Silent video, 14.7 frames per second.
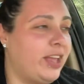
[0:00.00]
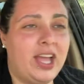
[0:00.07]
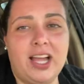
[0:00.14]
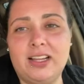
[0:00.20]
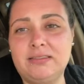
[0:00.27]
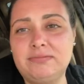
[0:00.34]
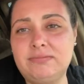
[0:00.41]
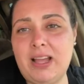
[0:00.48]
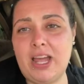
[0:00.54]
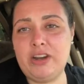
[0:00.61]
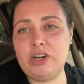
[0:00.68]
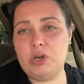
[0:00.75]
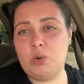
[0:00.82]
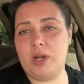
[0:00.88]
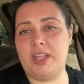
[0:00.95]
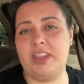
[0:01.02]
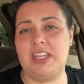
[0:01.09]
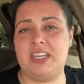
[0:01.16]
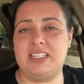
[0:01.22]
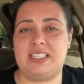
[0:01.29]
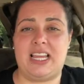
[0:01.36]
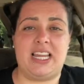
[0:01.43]
yeah, I don't know when they
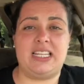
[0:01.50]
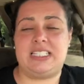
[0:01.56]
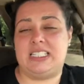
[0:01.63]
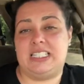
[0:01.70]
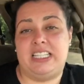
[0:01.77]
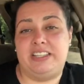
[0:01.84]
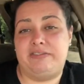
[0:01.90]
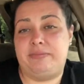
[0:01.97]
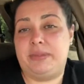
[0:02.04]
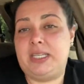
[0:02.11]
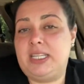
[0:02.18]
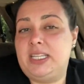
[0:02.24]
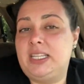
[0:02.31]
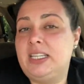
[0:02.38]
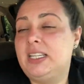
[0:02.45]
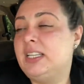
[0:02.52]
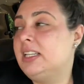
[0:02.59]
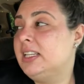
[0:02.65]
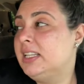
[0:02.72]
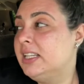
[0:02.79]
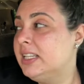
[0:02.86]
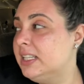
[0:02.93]
decided to leave me.
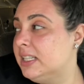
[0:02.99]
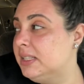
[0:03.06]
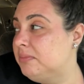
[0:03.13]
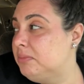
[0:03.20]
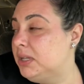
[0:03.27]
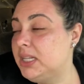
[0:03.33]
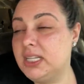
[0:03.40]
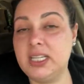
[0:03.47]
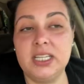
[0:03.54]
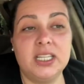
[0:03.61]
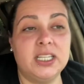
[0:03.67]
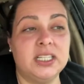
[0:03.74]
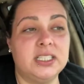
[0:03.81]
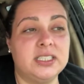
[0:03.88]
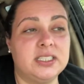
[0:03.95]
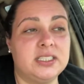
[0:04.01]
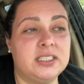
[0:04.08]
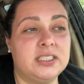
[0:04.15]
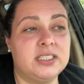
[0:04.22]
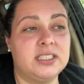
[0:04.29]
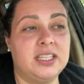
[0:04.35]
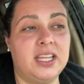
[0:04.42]
But
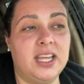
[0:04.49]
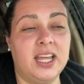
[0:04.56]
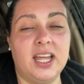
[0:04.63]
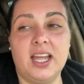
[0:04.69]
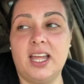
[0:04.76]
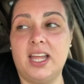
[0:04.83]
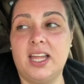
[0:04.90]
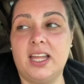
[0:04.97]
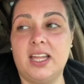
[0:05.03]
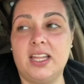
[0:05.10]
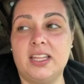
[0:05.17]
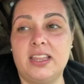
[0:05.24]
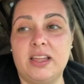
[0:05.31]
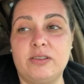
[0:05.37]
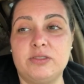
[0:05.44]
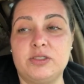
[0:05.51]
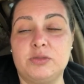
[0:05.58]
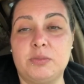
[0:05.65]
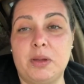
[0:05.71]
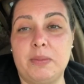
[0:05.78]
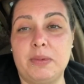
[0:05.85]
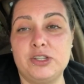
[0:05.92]
yeah, that was
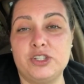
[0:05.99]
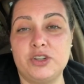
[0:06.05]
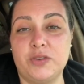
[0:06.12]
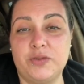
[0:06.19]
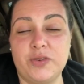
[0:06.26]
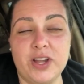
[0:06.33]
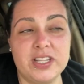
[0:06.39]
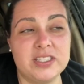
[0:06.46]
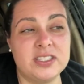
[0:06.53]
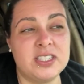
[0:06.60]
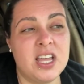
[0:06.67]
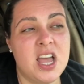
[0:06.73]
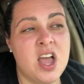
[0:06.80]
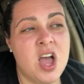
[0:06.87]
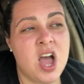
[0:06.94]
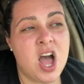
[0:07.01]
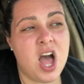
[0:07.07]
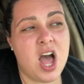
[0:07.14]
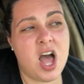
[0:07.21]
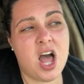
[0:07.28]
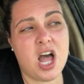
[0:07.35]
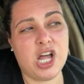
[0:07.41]
my imaginary friends.
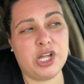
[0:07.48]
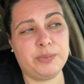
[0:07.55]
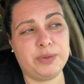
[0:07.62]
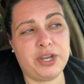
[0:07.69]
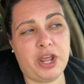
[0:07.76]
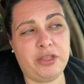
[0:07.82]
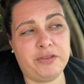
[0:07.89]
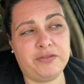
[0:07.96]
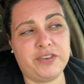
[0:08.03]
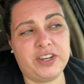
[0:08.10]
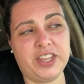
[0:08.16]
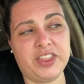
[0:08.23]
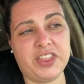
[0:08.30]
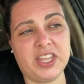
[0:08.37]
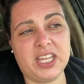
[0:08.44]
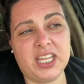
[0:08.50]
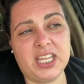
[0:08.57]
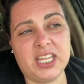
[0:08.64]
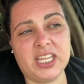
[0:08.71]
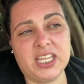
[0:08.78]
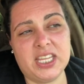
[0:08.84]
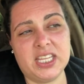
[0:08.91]
Another funny thing
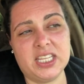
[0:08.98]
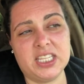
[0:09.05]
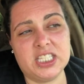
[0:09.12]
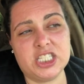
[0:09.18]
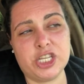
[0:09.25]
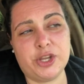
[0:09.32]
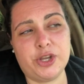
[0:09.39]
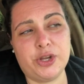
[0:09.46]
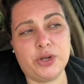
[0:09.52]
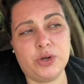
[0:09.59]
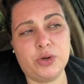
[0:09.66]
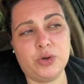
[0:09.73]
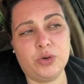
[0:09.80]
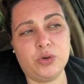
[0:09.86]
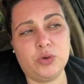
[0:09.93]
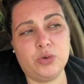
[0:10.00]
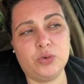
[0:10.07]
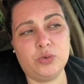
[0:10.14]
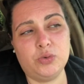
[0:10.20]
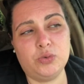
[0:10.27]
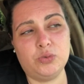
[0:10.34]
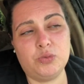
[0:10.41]
is,
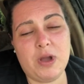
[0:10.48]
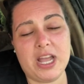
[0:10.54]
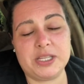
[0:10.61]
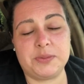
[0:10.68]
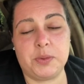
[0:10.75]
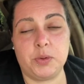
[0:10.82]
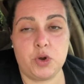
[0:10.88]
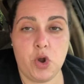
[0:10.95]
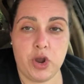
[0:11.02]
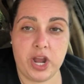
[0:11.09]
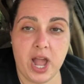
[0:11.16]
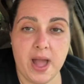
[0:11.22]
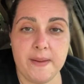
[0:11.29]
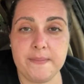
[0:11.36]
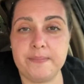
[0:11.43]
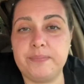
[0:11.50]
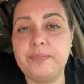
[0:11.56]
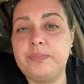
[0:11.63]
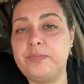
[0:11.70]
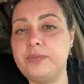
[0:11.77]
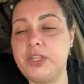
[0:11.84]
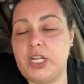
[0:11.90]
so as we were growing up,
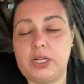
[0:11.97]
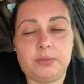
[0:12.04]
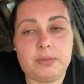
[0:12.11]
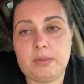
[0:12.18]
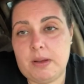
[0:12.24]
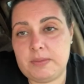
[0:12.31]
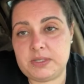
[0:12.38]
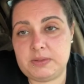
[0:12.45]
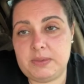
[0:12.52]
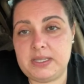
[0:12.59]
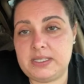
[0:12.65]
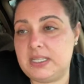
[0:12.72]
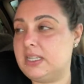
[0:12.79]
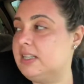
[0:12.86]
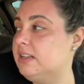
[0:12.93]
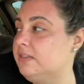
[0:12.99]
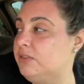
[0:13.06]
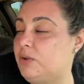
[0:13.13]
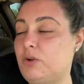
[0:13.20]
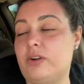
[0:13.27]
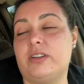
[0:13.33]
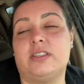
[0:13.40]
you know, my mom's amazing, of
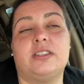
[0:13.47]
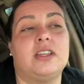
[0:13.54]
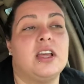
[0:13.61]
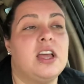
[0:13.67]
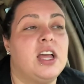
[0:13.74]
course.